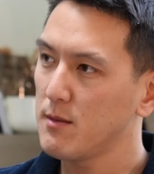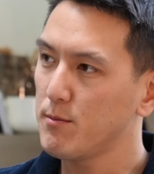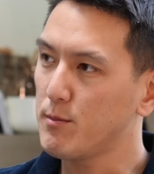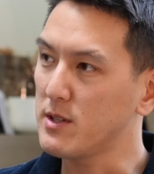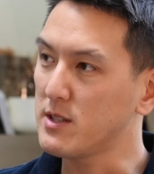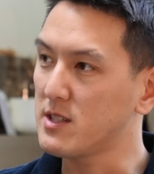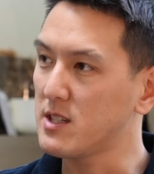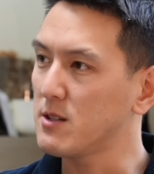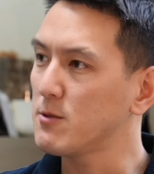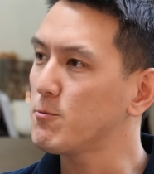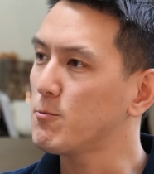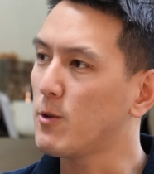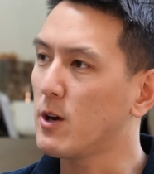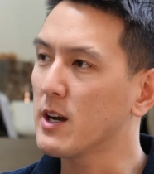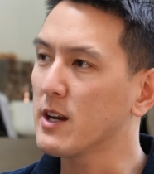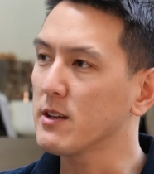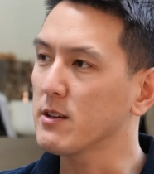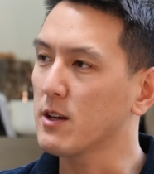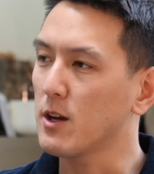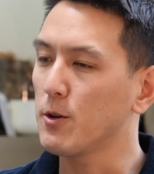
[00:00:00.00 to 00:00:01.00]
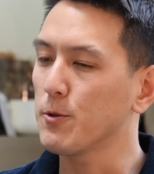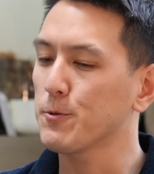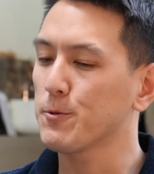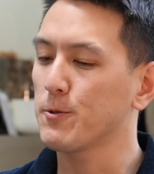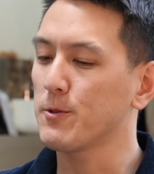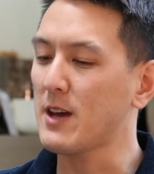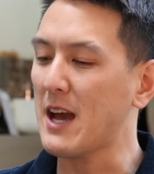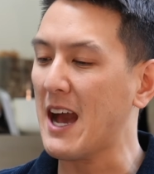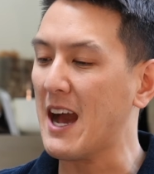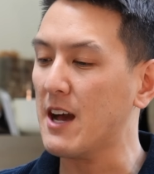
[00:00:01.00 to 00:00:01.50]
but didn't want to go through
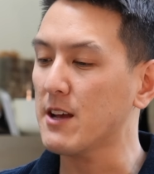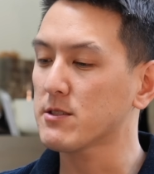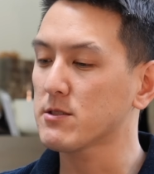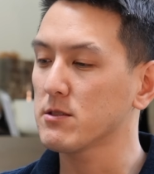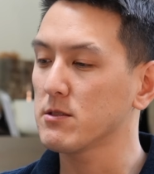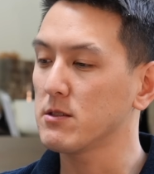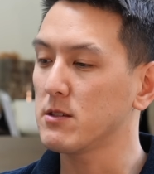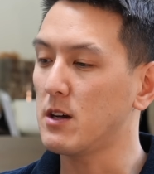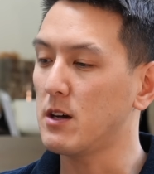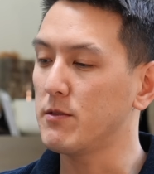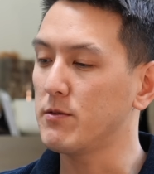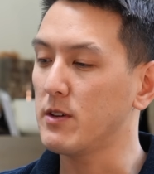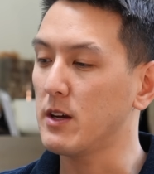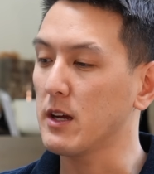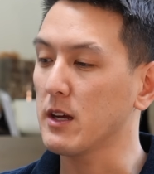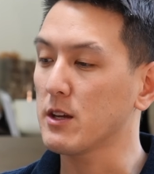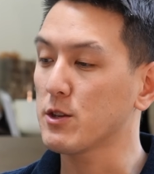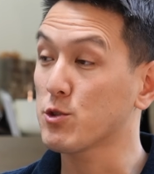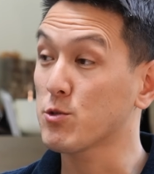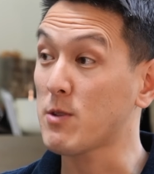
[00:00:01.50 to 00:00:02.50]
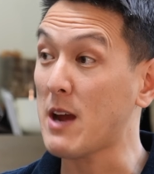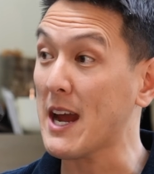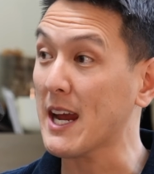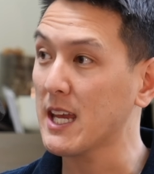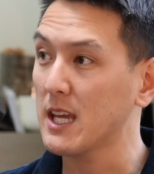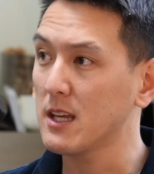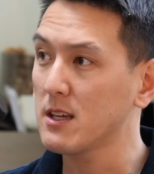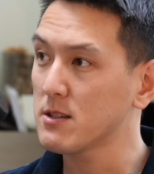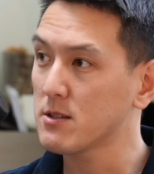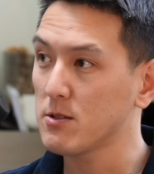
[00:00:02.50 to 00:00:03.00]
the hassle of like
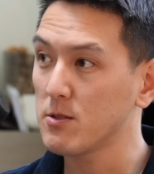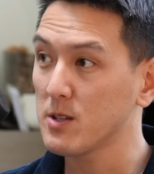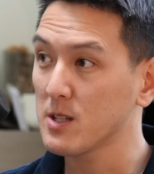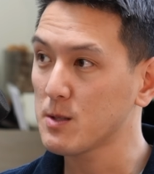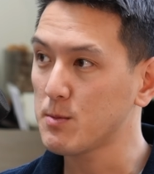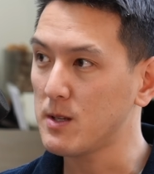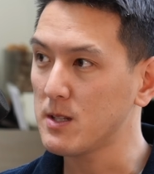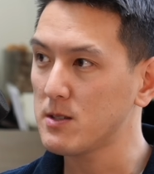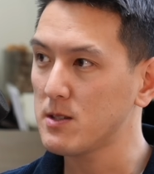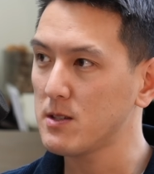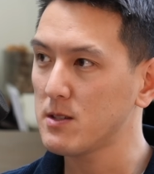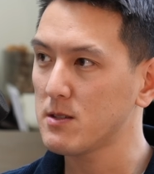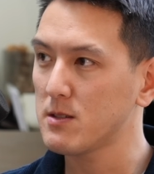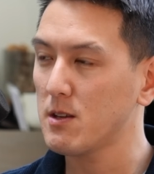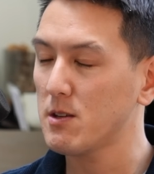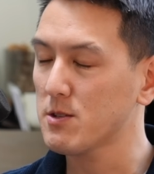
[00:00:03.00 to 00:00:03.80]
tracking his own expenses.